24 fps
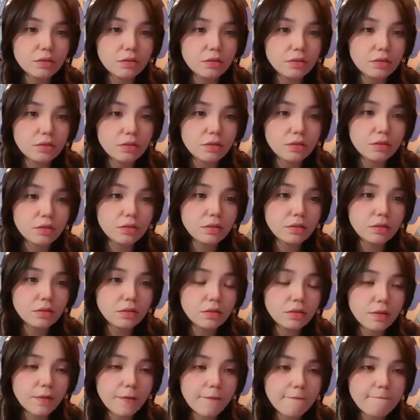
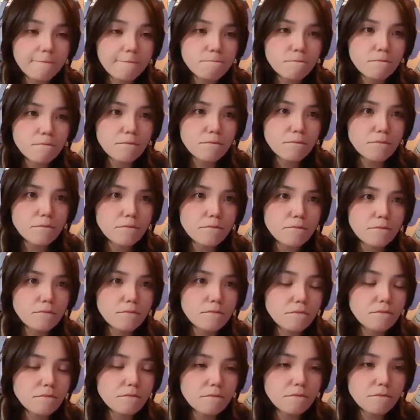
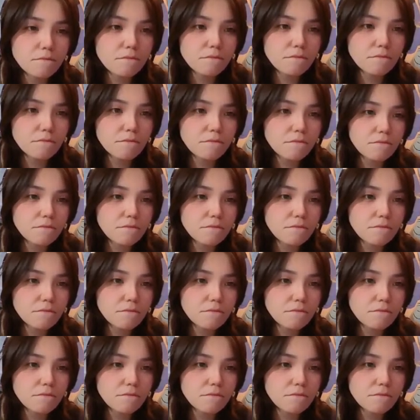Nothing is said.